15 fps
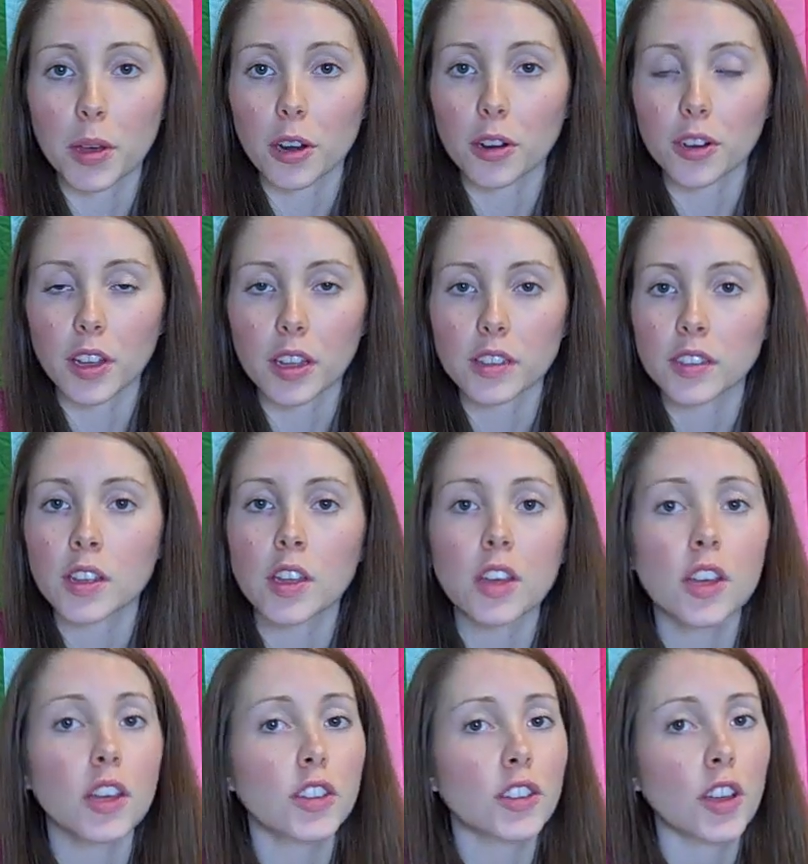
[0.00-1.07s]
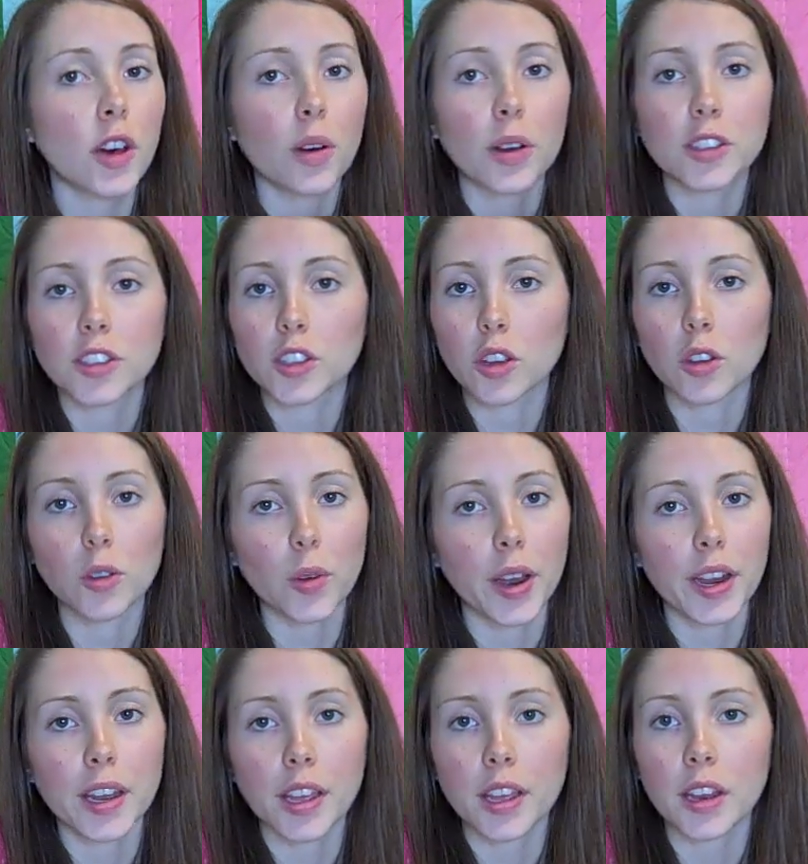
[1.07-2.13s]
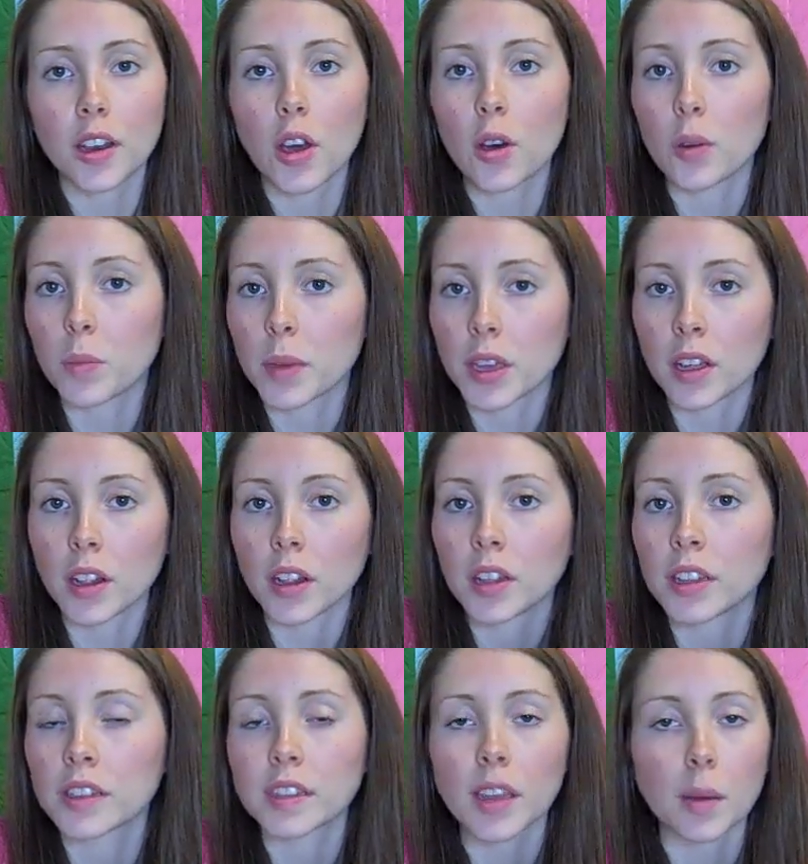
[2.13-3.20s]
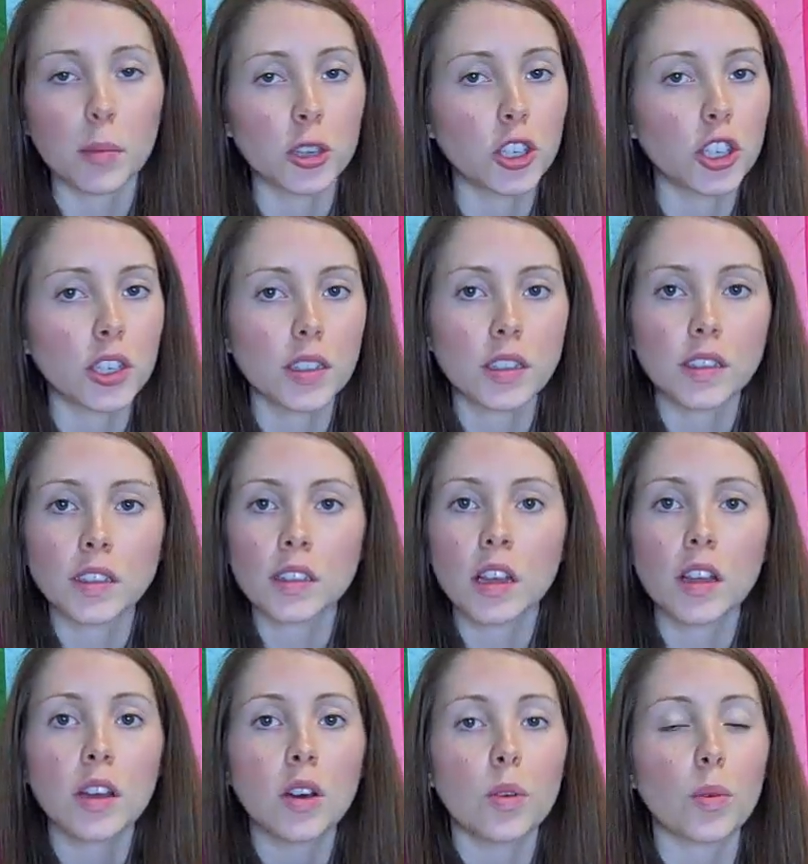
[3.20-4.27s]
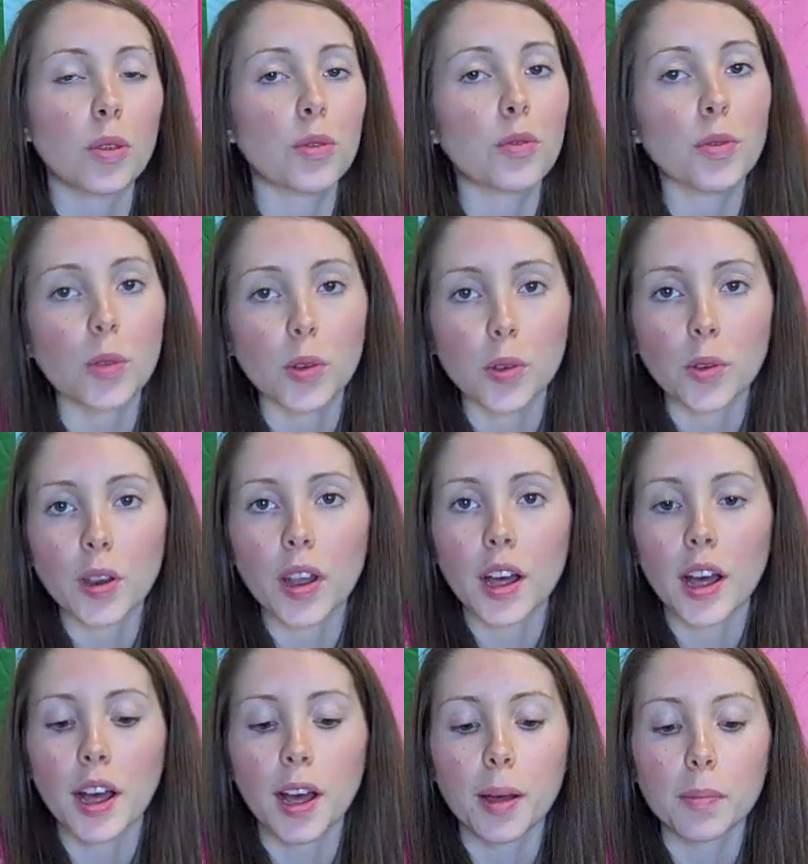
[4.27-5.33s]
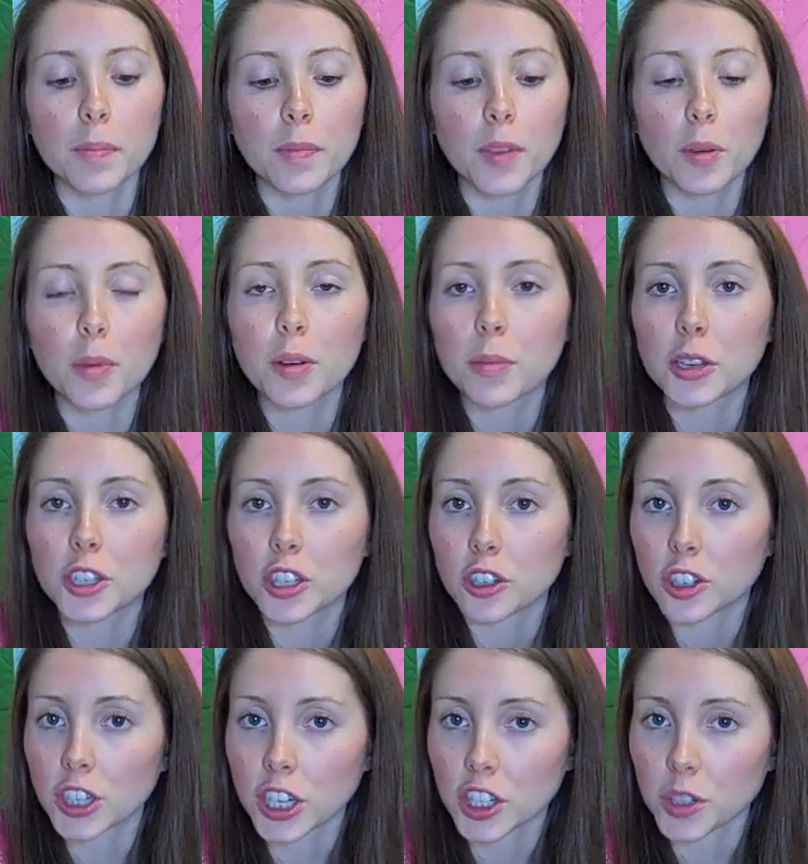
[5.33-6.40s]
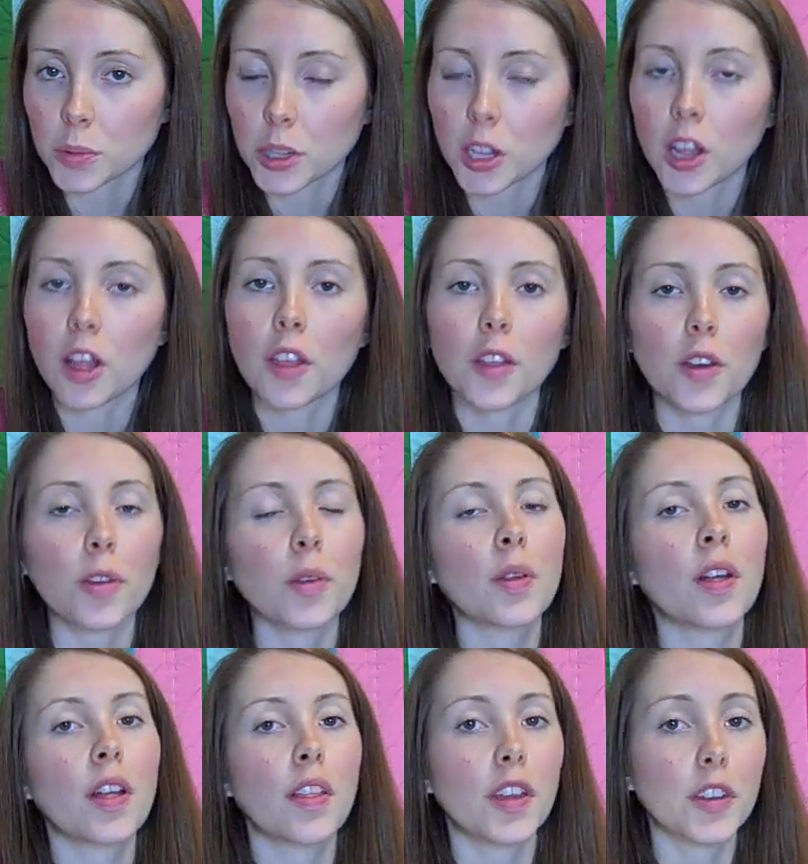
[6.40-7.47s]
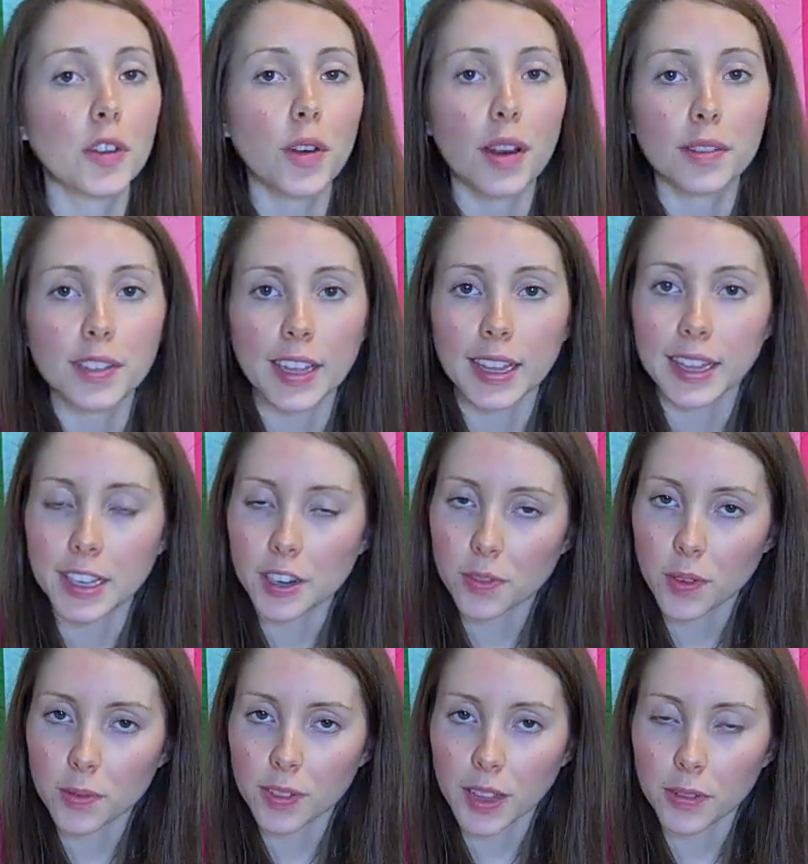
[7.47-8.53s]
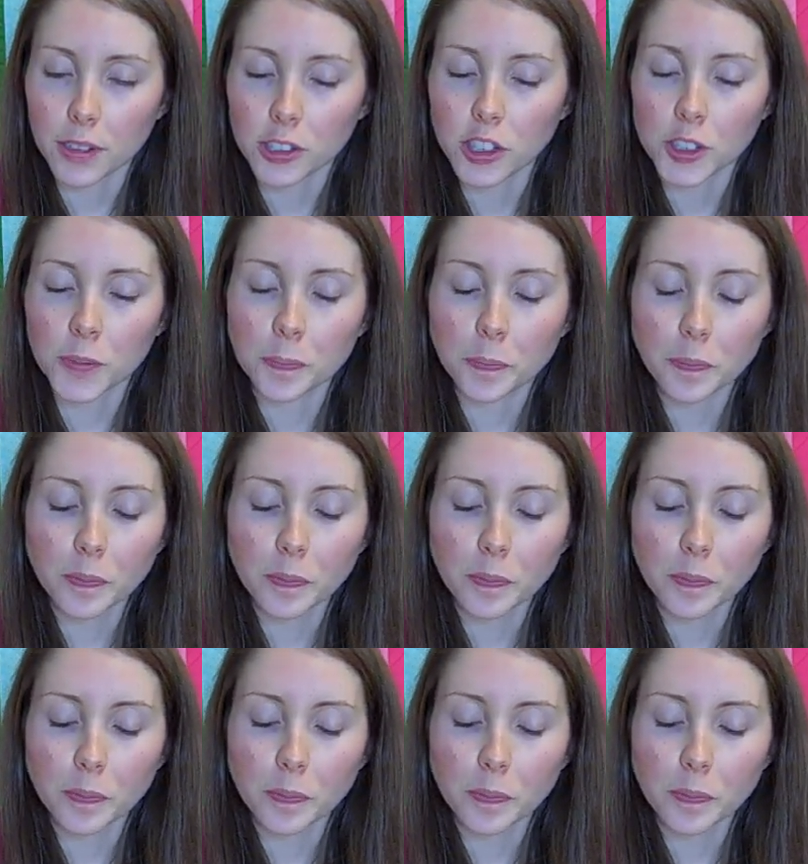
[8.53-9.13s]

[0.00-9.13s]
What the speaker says: butter does. So it's great in oatmeal and sandwiches with fruit. They're pretty much interchangeable, although they do have slightly different flavors.